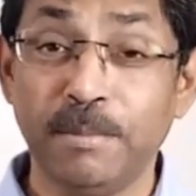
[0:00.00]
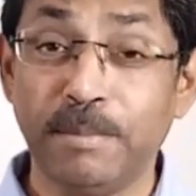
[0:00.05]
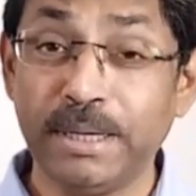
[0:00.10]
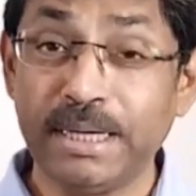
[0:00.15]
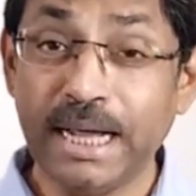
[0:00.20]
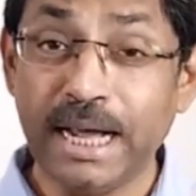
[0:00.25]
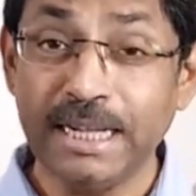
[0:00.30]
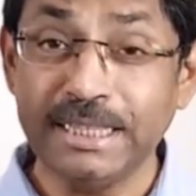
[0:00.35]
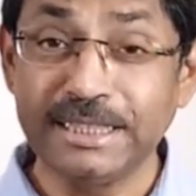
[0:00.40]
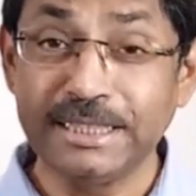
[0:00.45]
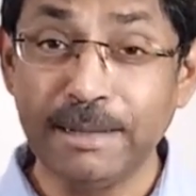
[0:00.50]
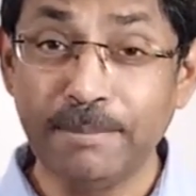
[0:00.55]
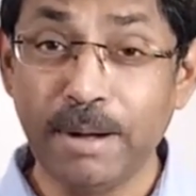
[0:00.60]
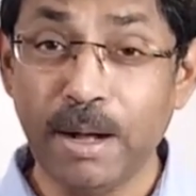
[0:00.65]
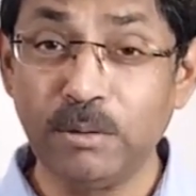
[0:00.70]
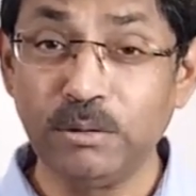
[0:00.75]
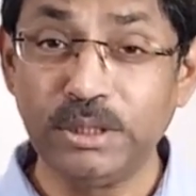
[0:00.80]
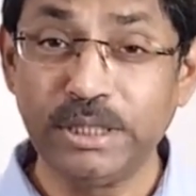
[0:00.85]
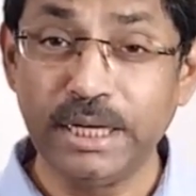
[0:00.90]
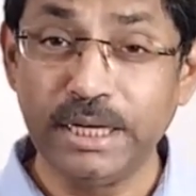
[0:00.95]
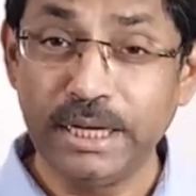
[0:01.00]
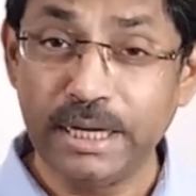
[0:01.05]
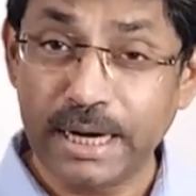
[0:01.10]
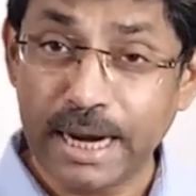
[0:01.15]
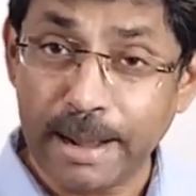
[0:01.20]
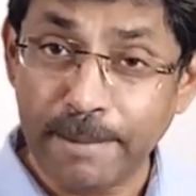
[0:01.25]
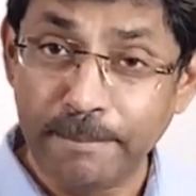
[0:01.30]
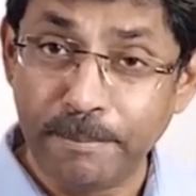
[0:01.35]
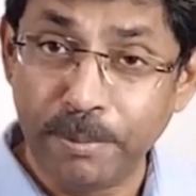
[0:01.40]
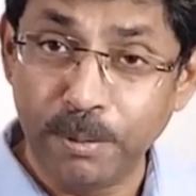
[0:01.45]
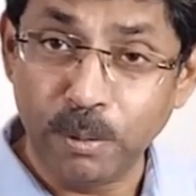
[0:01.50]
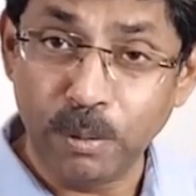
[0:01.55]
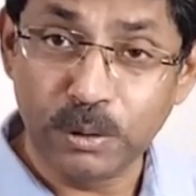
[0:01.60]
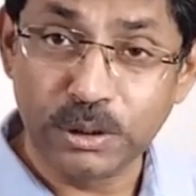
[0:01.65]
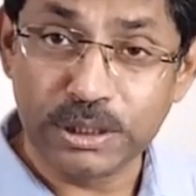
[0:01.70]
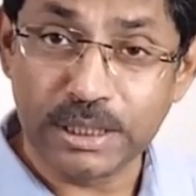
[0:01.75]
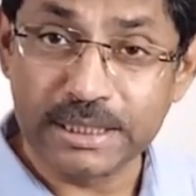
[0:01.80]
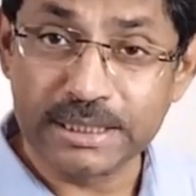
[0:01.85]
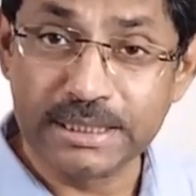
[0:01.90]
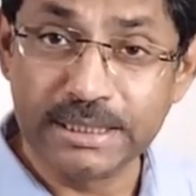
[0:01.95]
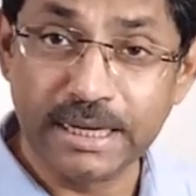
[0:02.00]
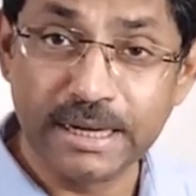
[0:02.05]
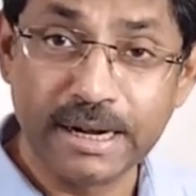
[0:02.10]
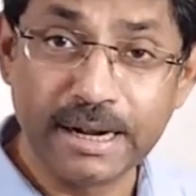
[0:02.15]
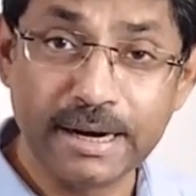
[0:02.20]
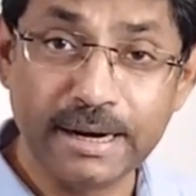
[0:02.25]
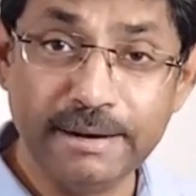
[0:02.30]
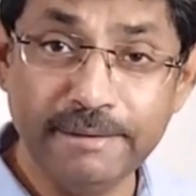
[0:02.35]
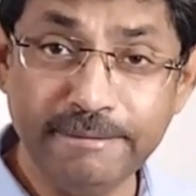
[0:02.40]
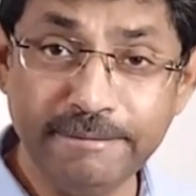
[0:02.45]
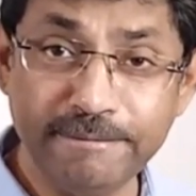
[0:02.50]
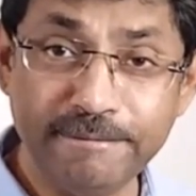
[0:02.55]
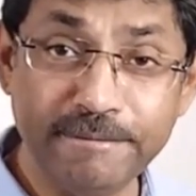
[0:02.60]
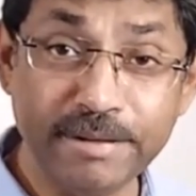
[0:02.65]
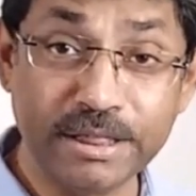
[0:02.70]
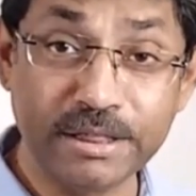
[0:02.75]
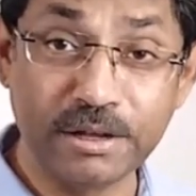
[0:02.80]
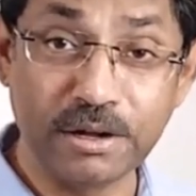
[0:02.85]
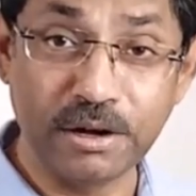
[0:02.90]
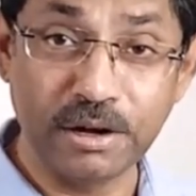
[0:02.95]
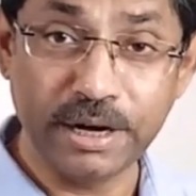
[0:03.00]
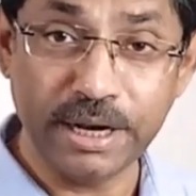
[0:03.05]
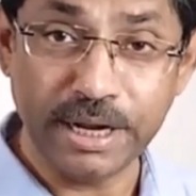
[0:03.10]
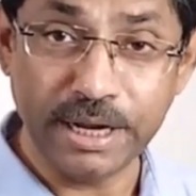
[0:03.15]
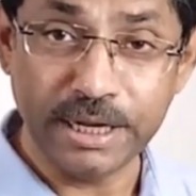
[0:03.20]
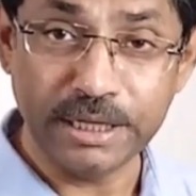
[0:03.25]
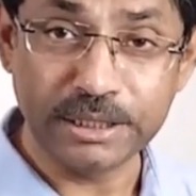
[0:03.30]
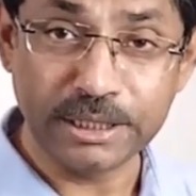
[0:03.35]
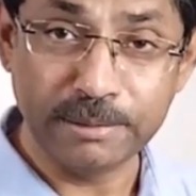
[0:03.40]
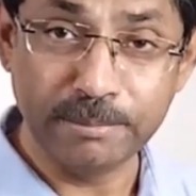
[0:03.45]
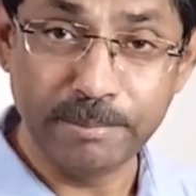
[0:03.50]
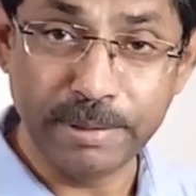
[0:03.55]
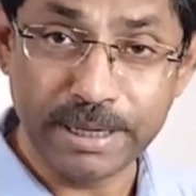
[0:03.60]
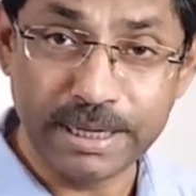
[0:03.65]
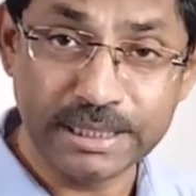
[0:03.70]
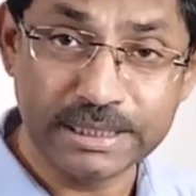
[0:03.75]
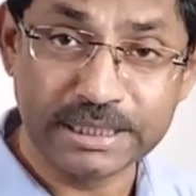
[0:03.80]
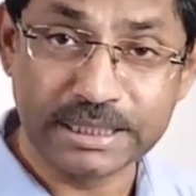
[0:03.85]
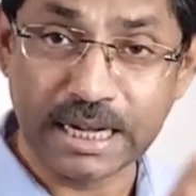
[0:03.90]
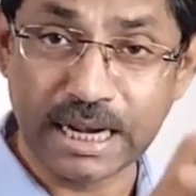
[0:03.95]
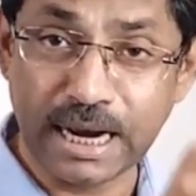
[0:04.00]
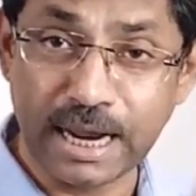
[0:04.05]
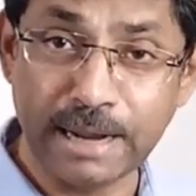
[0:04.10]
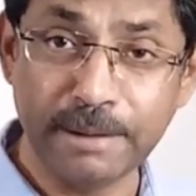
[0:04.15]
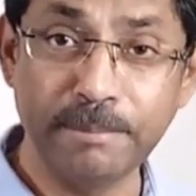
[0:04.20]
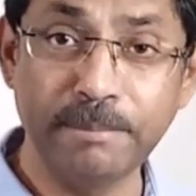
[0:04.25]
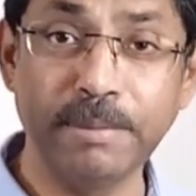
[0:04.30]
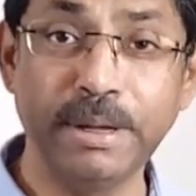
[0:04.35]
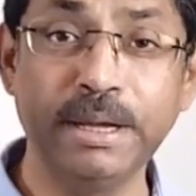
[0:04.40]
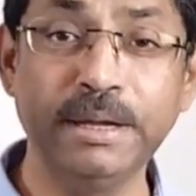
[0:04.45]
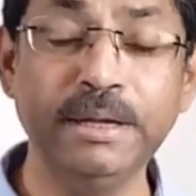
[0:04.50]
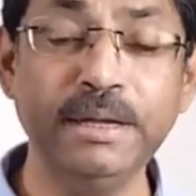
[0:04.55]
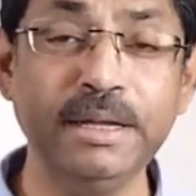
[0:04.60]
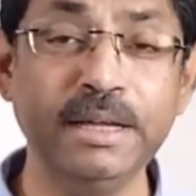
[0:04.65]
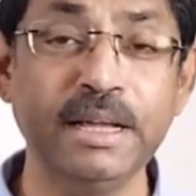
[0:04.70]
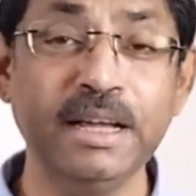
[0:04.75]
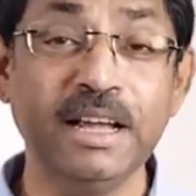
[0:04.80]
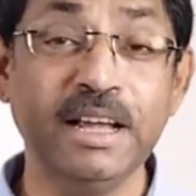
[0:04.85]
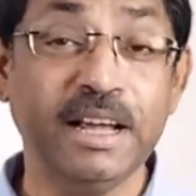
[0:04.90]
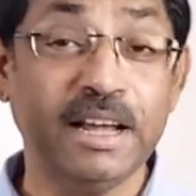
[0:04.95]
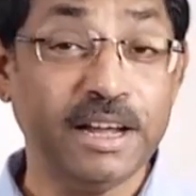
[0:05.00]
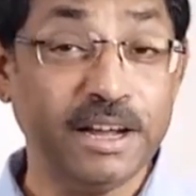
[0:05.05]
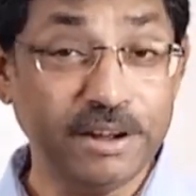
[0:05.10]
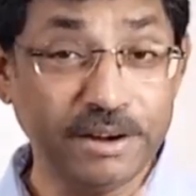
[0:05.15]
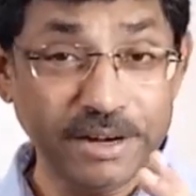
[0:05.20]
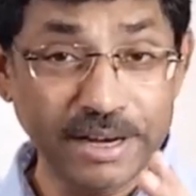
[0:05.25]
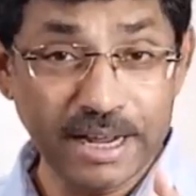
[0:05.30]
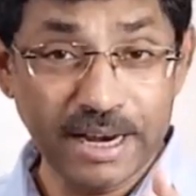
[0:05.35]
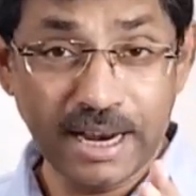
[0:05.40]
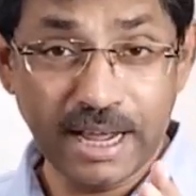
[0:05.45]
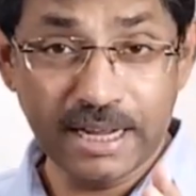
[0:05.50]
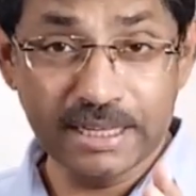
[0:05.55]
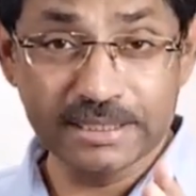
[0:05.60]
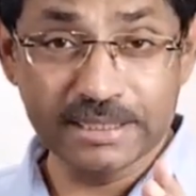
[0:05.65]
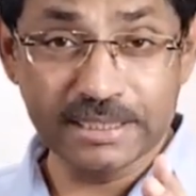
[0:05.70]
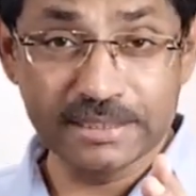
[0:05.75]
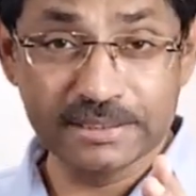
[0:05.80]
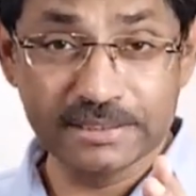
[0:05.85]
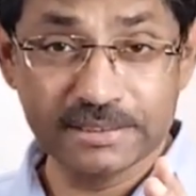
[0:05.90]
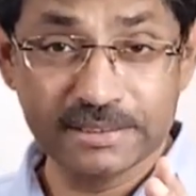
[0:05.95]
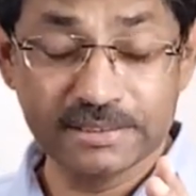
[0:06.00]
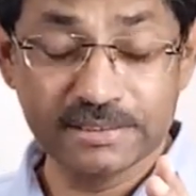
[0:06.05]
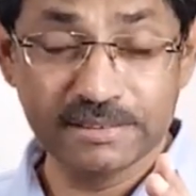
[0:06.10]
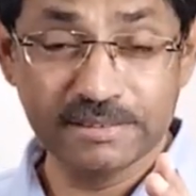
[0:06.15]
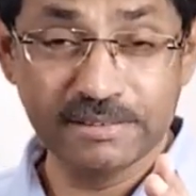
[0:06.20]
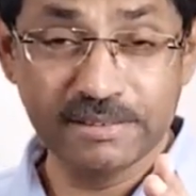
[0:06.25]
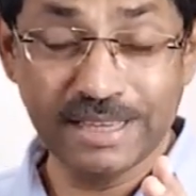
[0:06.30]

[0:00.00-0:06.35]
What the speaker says: But as the mountaineer approaches the cliff with courage and begins climbing, he realizes